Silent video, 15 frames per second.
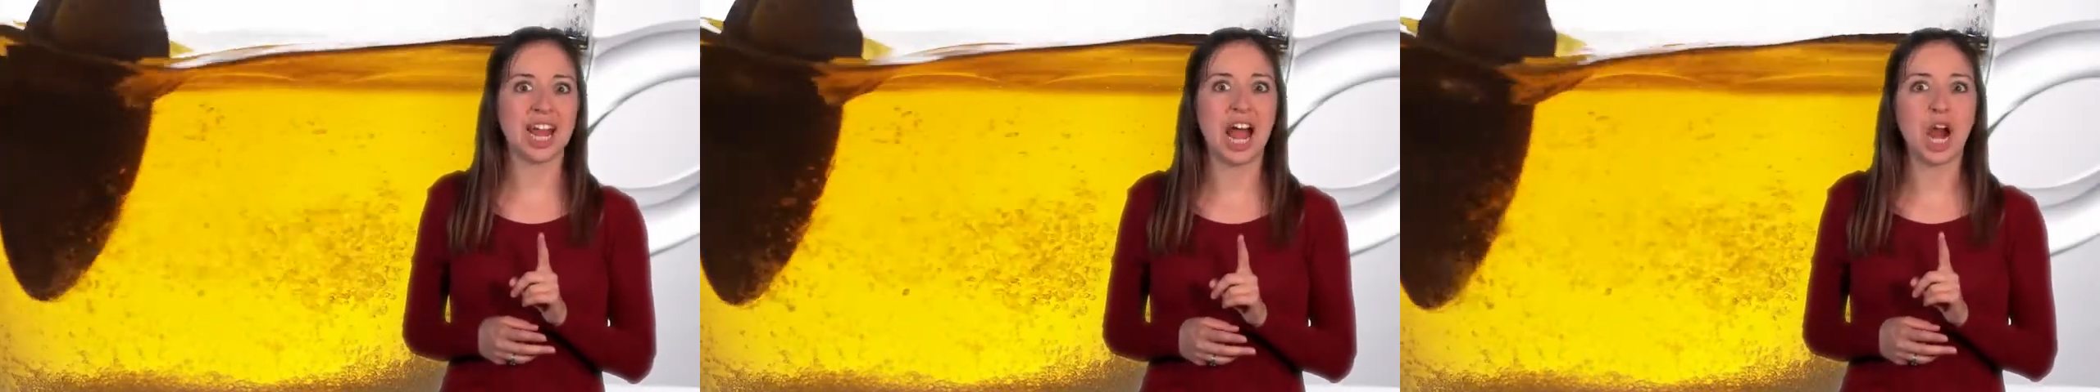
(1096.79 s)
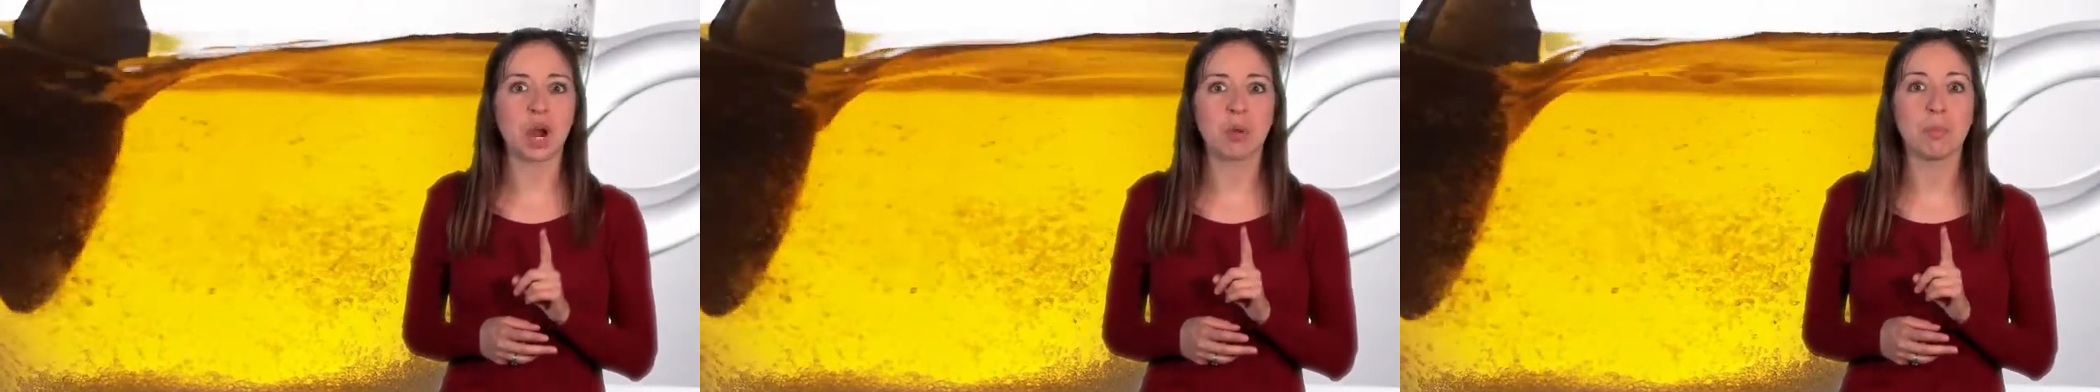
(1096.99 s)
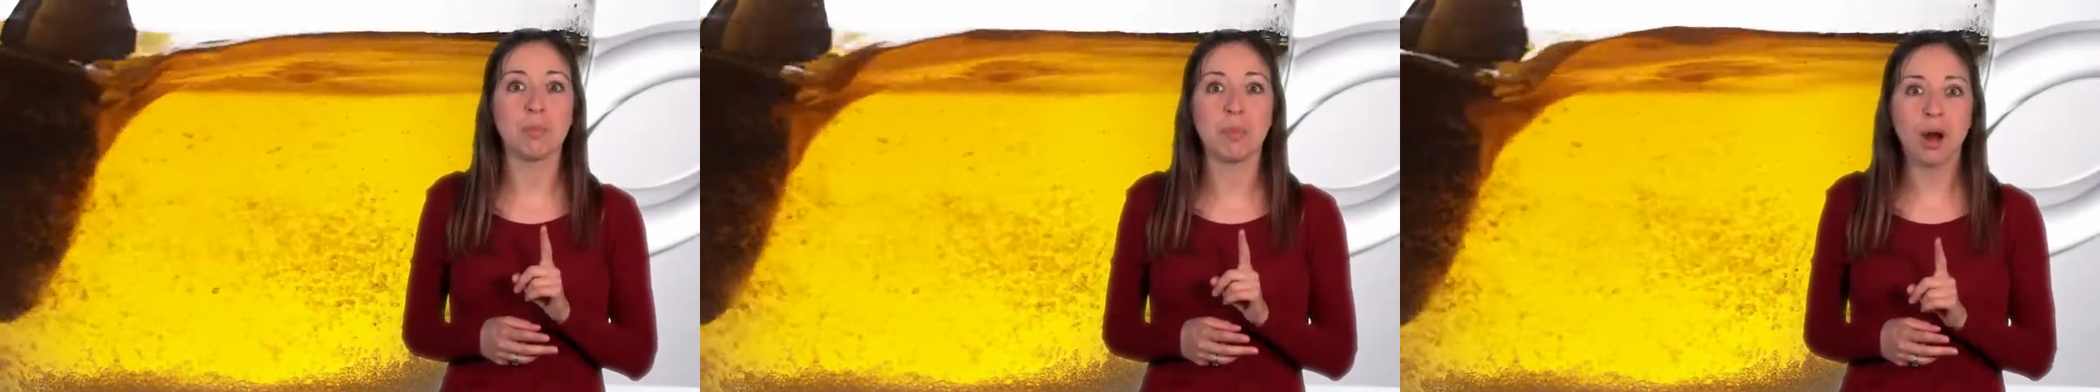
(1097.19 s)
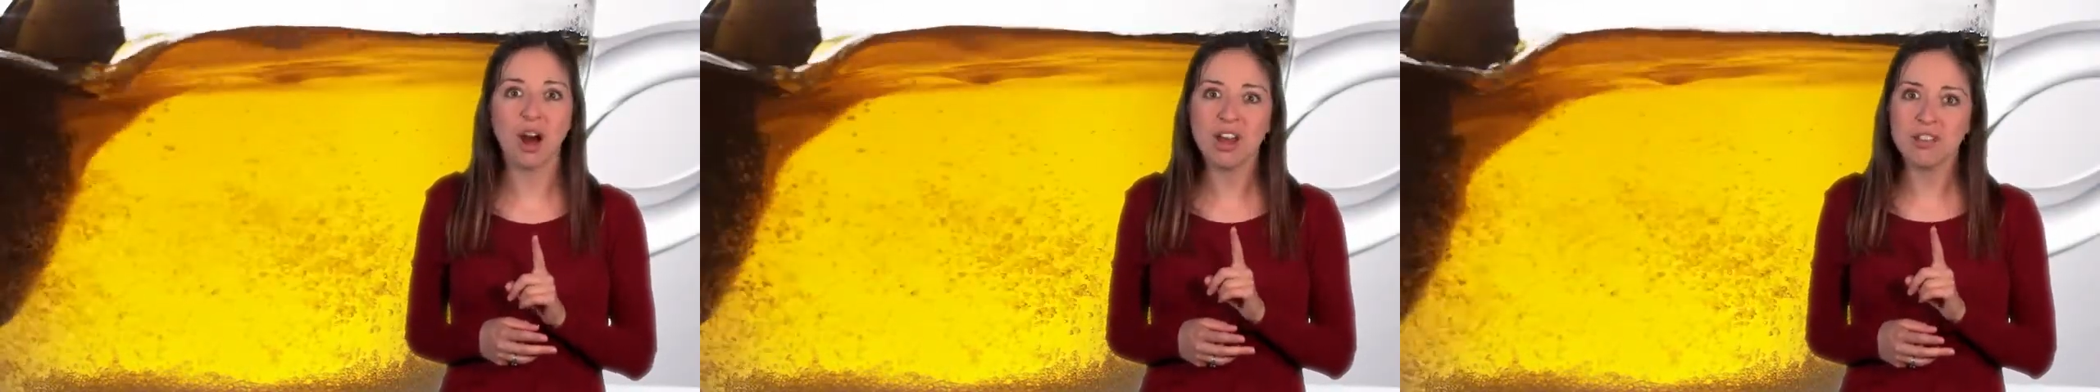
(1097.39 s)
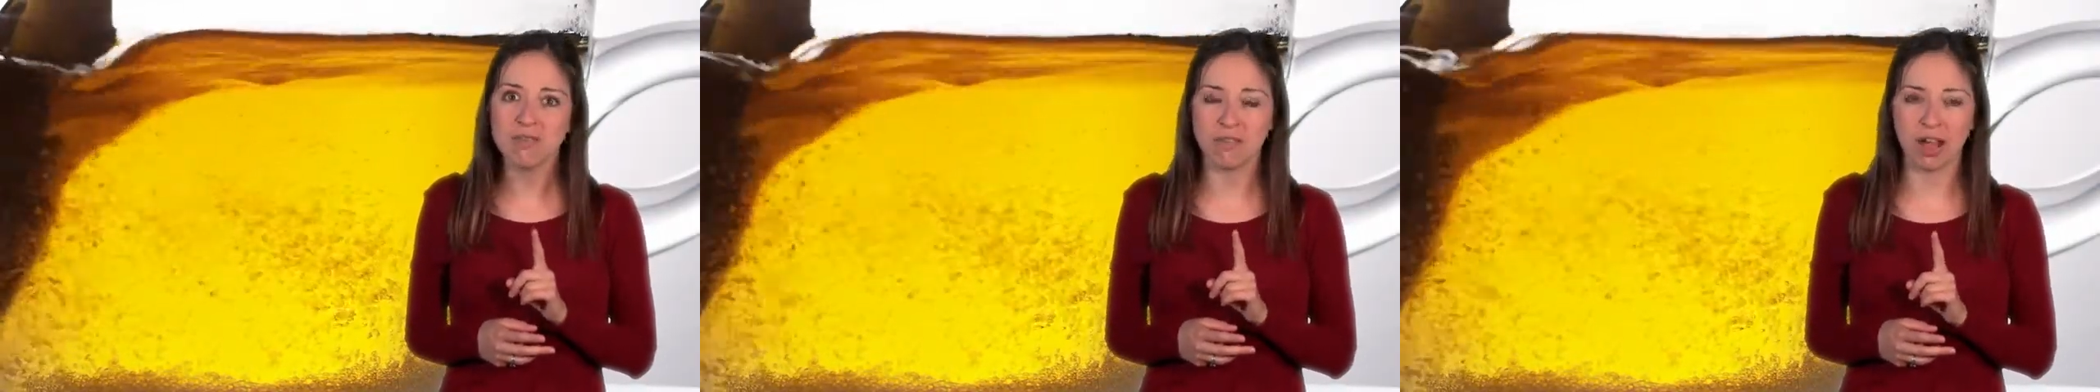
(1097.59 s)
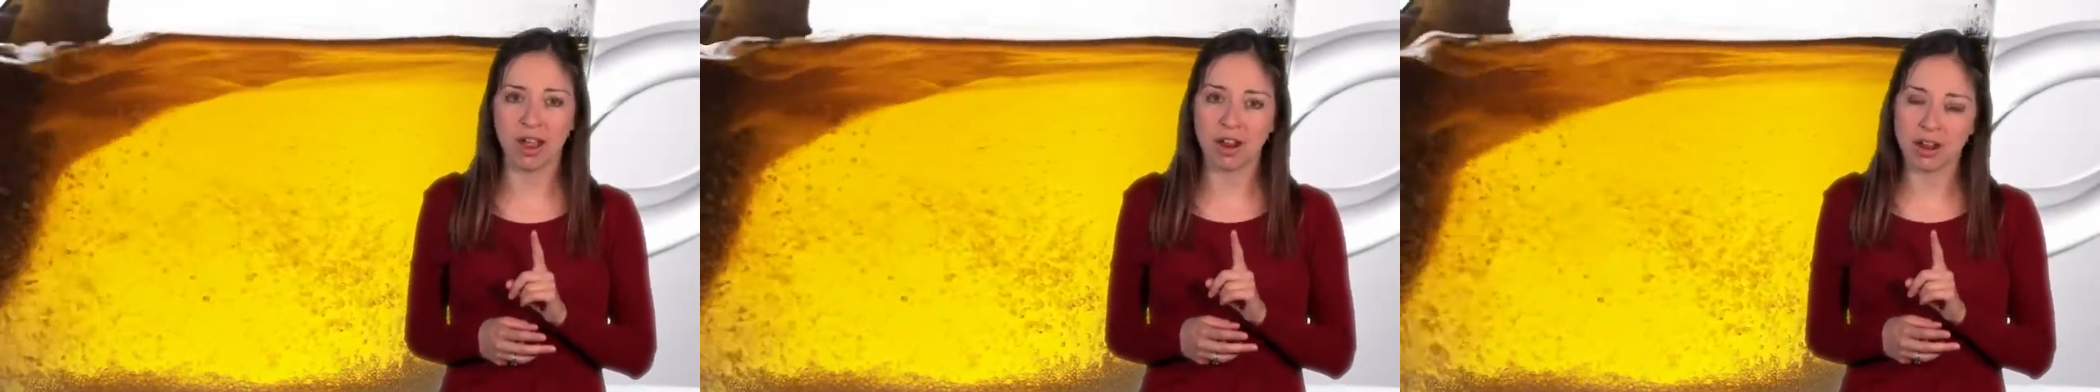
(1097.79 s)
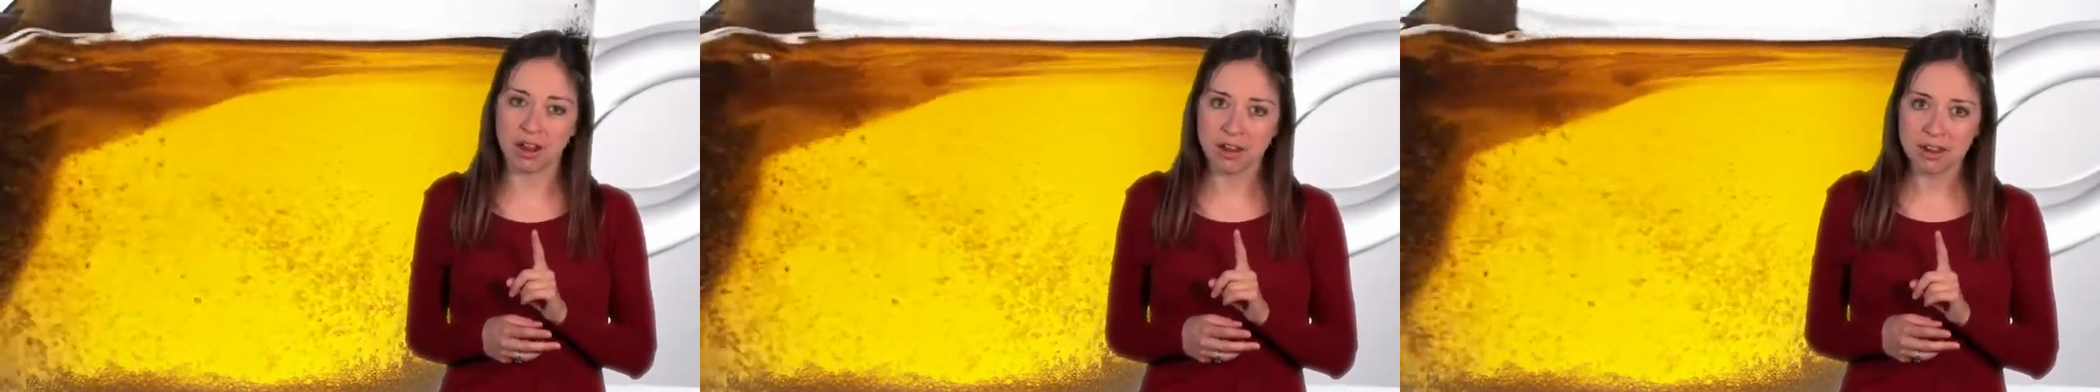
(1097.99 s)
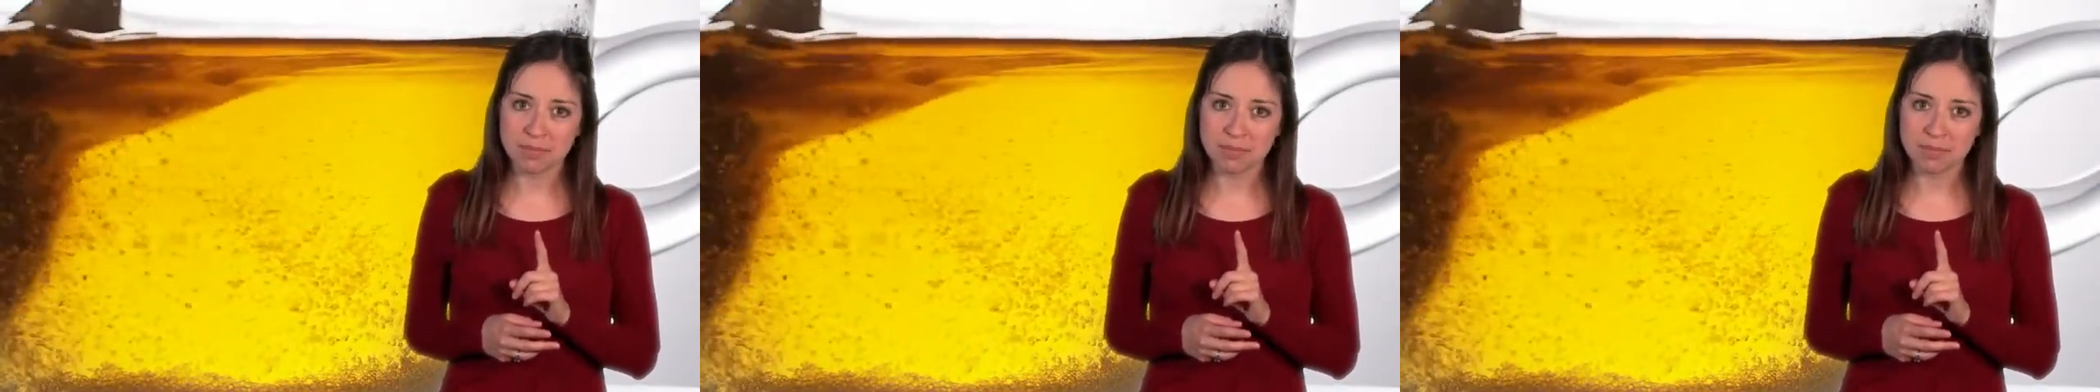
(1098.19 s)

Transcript: our bonfire?